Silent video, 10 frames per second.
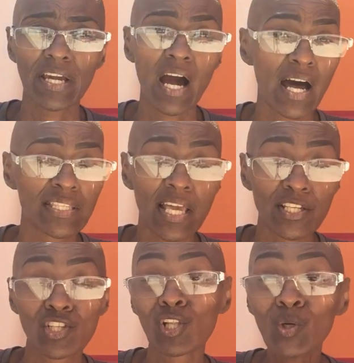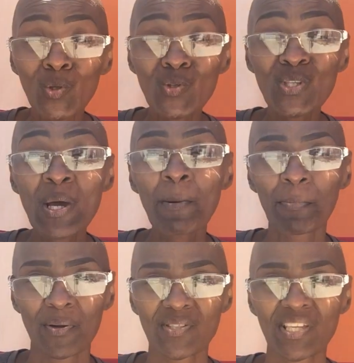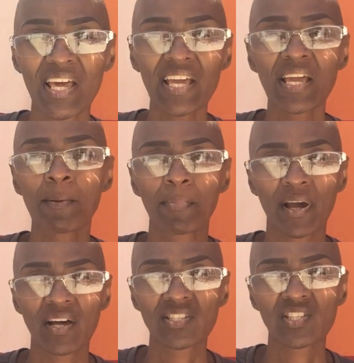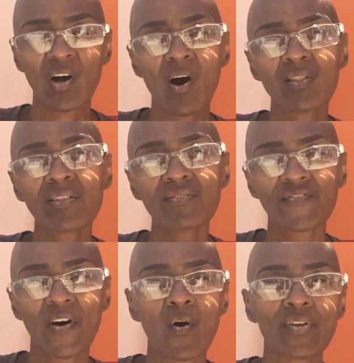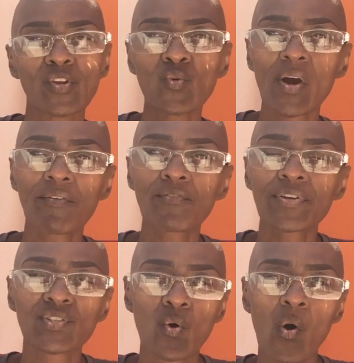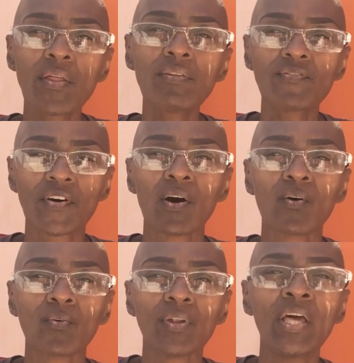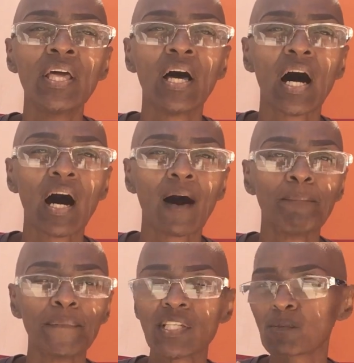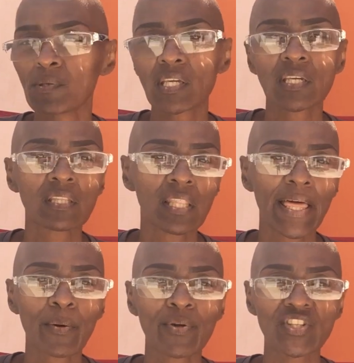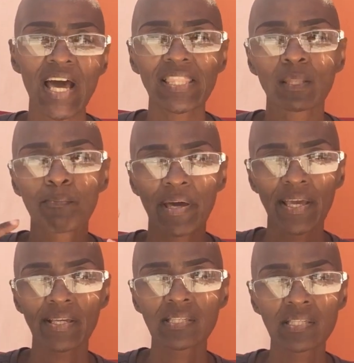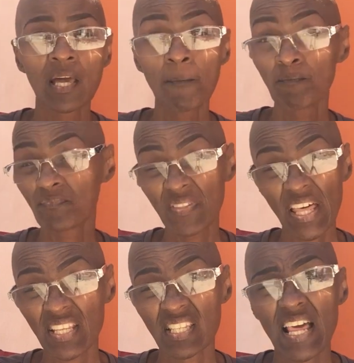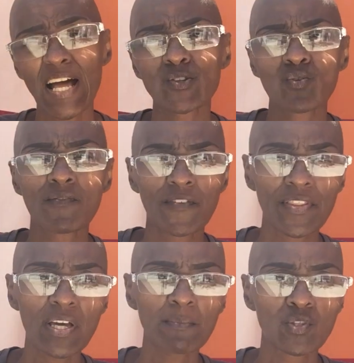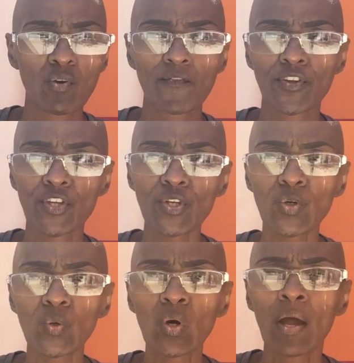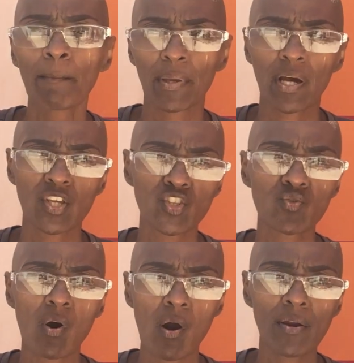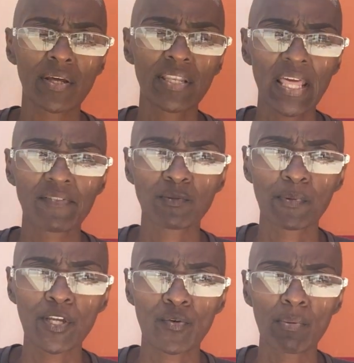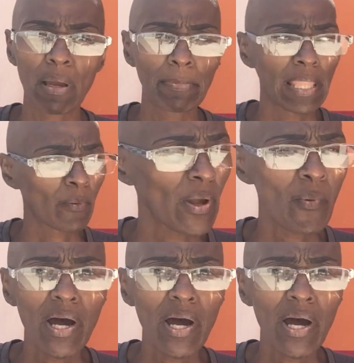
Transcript: get context clues per se, because it's all on the phone, and whoever is on the phone is speaking the language at the pace that is natural for them. So for you, because you aren't a native speaker, it might be like, wait,